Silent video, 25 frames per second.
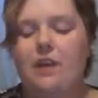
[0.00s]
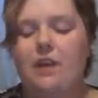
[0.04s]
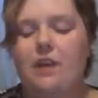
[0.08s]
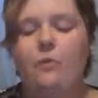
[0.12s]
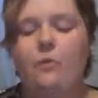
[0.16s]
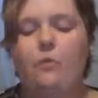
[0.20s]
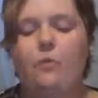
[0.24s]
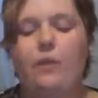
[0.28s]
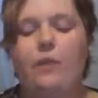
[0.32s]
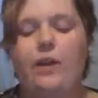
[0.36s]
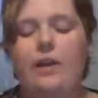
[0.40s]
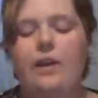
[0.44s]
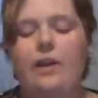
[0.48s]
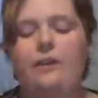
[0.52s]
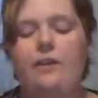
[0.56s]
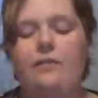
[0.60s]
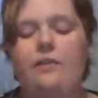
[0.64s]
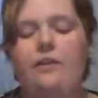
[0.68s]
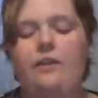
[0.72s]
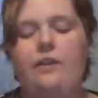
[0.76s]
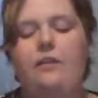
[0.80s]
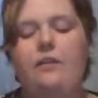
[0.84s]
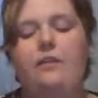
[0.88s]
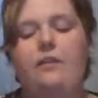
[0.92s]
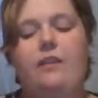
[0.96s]
we
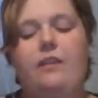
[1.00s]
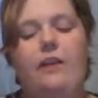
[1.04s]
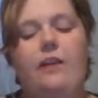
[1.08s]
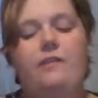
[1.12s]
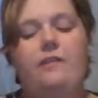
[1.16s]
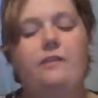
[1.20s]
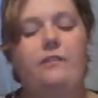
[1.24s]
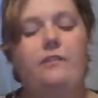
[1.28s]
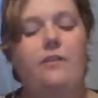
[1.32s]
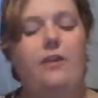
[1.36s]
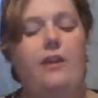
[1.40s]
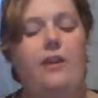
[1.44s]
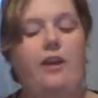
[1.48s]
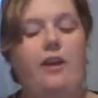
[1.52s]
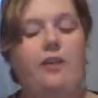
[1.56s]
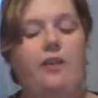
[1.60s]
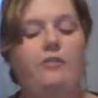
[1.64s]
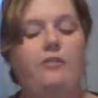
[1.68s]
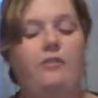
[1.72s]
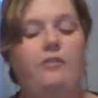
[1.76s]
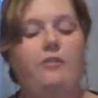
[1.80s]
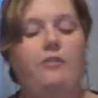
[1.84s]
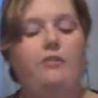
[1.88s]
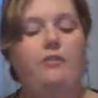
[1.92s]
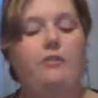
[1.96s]
did
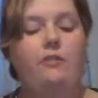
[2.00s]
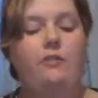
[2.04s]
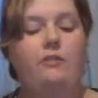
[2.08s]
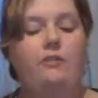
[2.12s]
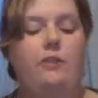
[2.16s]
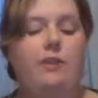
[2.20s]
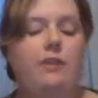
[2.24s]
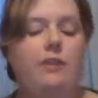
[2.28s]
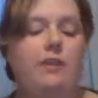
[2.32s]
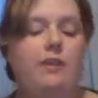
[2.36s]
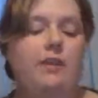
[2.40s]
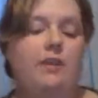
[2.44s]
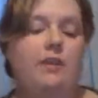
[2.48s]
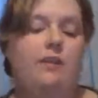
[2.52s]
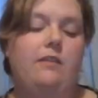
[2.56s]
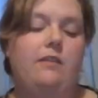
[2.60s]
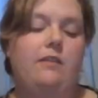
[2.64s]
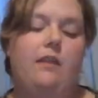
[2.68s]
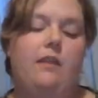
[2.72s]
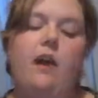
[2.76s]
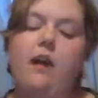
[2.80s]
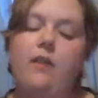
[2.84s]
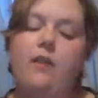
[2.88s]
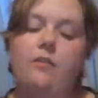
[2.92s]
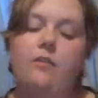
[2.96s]
classifications of living things
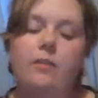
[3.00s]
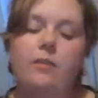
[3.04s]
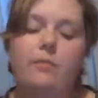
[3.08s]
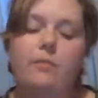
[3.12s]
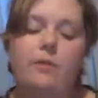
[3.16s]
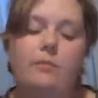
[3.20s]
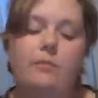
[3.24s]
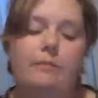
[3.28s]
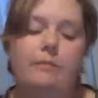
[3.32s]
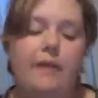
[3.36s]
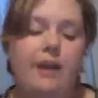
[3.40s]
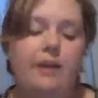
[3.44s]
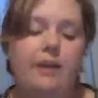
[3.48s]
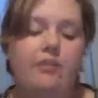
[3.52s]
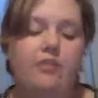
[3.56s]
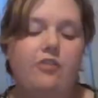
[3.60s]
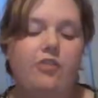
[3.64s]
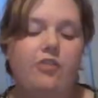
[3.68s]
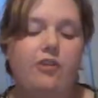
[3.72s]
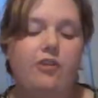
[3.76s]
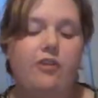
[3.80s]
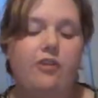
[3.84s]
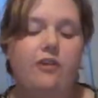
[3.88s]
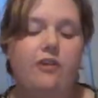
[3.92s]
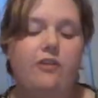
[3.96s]
coloring book
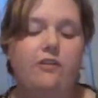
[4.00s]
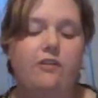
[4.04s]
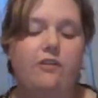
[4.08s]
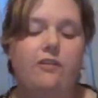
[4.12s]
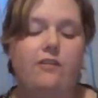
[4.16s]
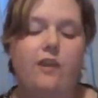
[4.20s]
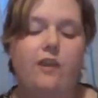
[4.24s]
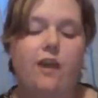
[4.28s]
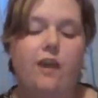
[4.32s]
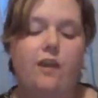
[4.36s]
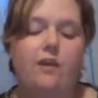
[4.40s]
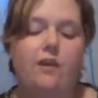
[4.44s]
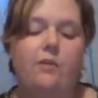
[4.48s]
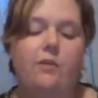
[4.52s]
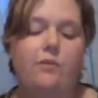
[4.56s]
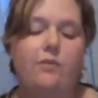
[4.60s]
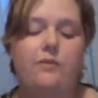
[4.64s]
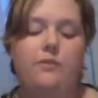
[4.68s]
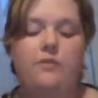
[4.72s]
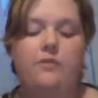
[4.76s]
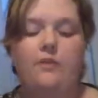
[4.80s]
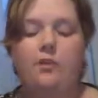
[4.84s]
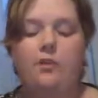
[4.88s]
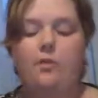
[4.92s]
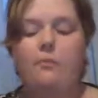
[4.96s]
pages. We
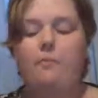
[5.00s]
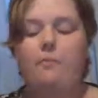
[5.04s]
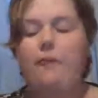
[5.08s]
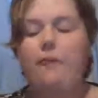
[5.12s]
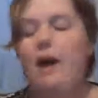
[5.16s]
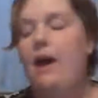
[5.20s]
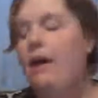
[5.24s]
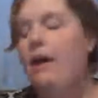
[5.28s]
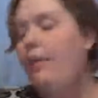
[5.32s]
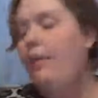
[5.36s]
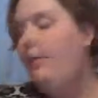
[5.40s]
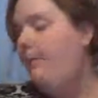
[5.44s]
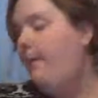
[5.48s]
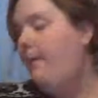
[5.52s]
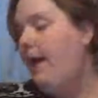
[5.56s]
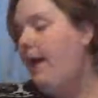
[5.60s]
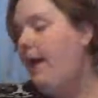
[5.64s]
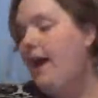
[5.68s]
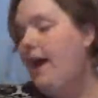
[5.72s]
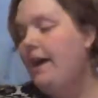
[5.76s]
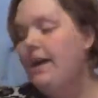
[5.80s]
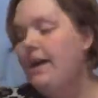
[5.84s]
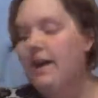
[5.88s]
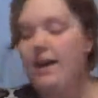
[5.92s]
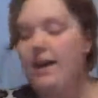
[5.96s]
did our math
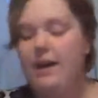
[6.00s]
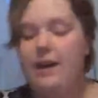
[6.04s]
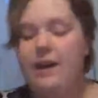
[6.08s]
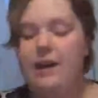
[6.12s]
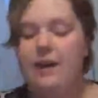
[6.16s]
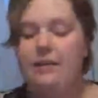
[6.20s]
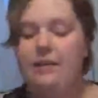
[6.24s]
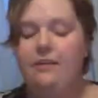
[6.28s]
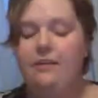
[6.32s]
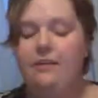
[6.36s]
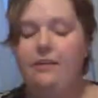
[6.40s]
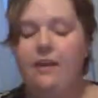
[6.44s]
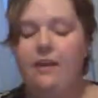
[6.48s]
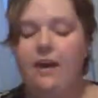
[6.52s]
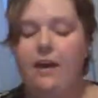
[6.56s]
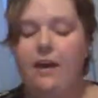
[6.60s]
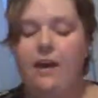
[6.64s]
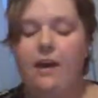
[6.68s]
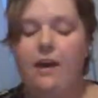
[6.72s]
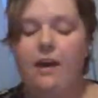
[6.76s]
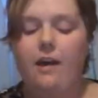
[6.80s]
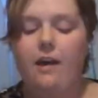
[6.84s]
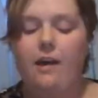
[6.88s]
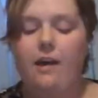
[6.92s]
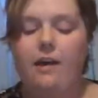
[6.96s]
packet.
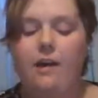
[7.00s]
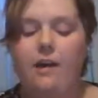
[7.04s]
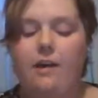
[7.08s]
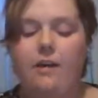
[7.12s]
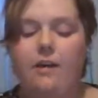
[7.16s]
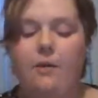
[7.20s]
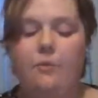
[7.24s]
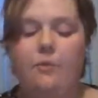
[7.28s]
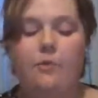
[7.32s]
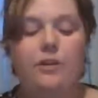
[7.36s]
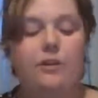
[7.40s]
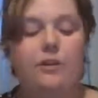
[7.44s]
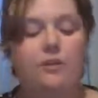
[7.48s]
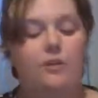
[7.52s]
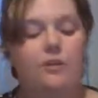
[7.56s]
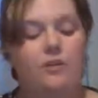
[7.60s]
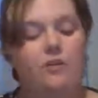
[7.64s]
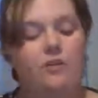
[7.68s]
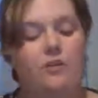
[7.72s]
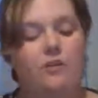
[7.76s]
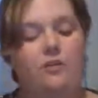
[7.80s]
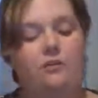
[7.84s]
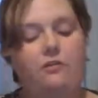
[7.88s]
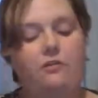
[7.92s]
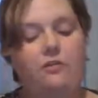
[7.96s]
We
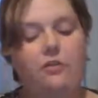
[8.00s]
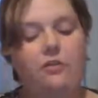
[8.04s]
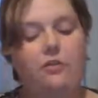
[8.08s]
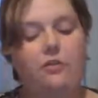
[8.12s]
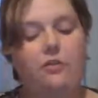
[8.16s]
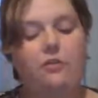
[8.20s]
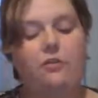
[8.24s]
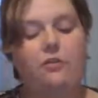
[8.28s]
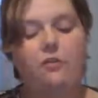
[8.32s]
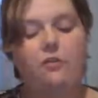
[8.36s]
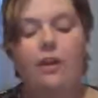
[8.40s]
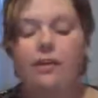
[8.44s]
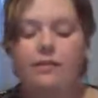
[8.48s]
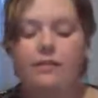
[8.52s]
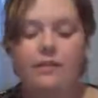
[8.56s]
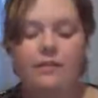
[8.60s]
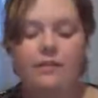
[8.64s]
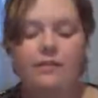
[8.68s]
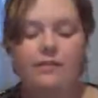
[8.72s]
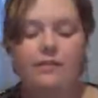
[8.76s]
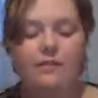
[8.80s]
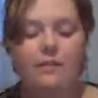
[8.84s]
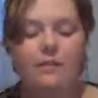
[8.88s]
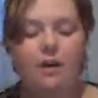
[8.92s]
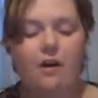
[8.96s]
learned our Fertile Crescent
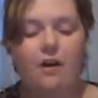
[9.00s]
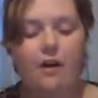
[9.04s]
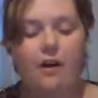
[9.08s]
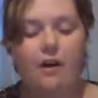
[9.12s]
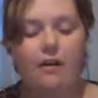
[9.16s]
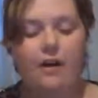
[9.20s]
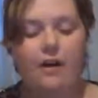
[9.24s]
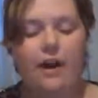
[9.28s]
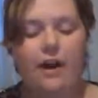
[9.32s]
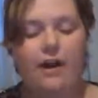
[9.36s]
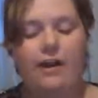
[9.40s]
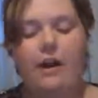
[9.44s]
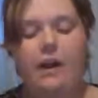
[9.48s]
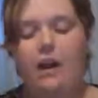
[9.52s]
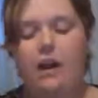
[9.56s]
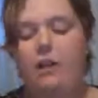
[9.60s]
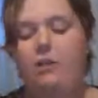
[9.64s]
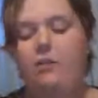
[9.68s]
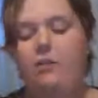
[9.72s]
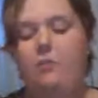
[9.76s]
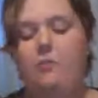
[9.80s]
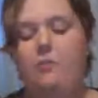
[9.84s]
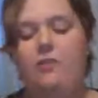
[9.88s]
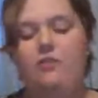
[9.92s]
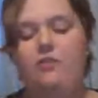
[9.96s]
song and
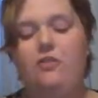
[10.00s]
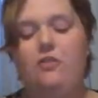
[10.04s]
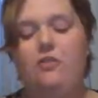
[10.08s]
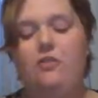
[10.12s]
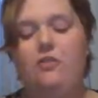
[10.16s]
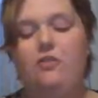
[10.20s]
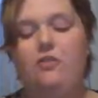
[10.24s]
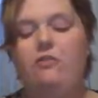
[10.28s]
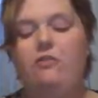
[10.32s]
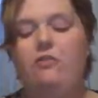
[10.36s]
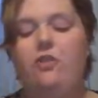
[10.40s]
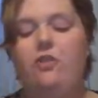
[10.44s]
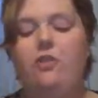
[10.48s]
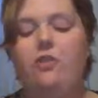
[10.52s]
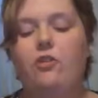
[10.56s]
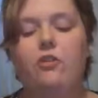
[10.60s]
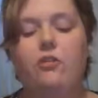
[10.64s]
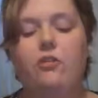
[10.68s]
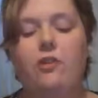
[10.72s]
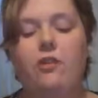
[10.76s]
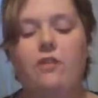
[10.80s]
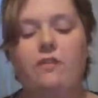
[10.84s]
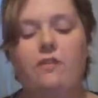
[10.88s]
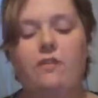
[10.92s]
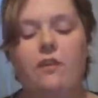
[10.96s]
colored a picture of the Fertile
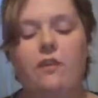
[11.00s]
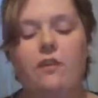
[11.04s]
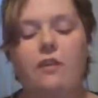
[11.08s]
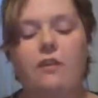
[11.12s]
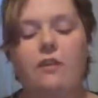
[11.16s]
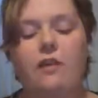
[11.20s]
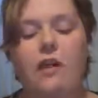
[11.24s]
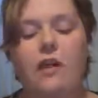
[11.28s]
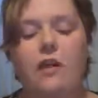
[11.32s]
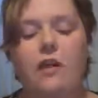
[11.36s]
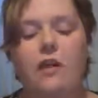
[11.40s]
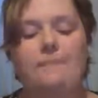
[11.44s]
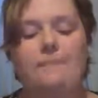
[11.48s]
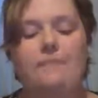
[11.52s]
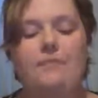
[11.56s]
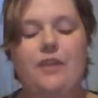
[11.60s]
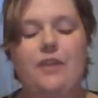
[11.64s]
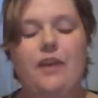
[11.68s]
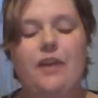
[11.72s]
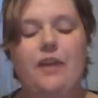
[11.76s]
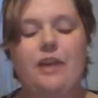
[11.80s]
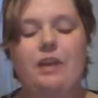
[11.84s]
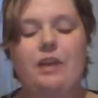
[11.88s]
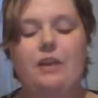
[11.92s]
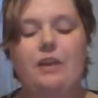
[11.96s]
Crescent.
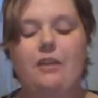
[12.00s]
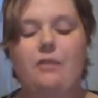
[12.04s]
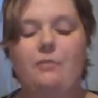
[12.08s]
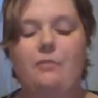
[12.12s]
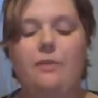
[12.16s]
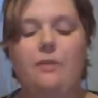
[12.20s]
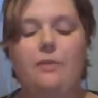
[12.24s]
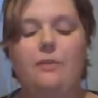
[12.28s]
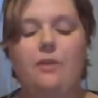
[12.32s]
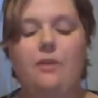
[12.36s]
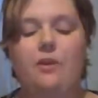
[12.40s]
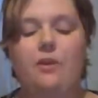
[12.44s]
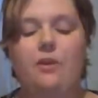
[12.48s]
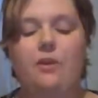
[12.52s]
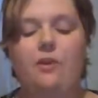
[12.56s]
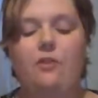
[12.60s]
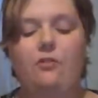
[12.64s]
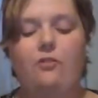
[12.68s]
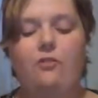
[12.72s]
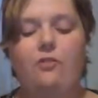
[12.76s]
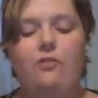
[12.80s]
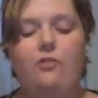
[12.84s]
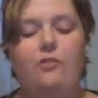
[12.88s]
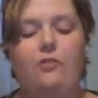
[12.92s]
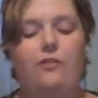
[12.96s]
And we went
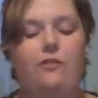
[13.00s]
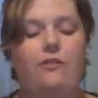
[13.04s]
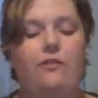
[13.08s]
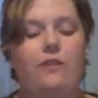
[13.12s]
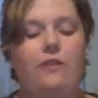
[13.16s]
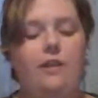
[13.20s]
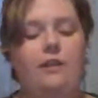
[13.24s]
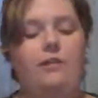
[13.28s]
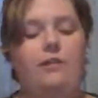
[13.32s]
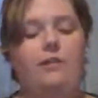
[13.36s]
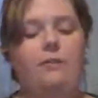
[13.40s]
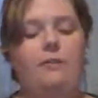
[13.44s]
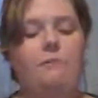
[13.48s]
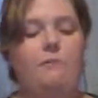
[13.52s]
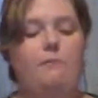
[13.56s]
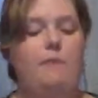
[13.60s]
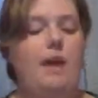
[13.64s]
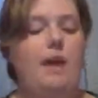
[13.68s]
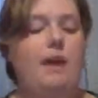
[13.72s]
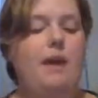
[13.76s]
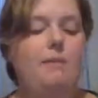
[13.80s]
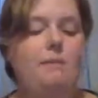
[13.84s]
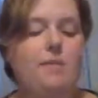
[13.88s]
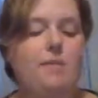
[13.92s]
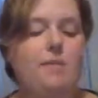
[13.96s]
over the 10
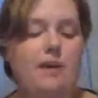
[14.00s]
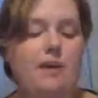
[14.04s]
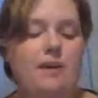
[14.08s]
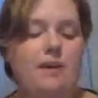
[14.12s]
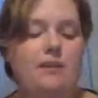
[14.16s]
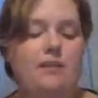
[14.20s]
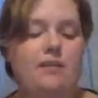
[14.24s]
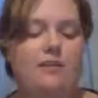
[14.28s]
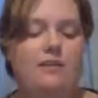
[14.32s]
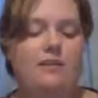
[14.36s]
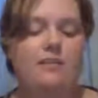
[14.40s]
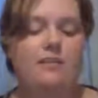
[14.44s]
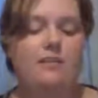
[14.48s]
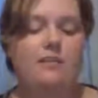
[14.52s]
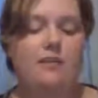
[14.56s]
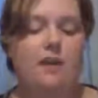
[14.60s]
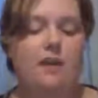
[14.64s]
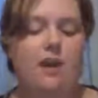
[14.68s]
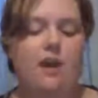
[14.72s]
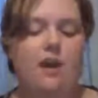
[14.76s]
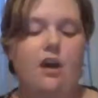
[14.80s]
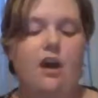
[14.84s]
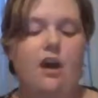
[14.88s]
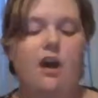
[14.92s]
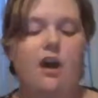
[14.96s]
Commandments
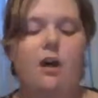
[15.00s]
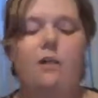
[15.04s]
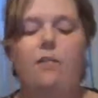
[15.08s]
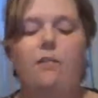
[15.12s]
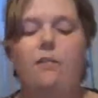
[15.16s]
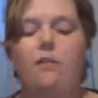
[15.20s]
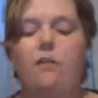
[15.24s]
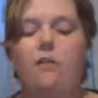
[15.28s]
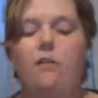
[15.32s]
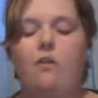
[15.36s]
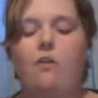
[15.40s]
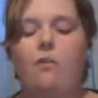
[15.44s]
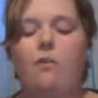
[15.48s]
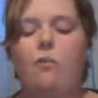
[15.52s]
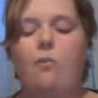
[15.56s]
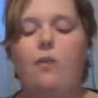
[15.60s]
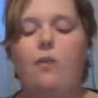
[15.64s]
along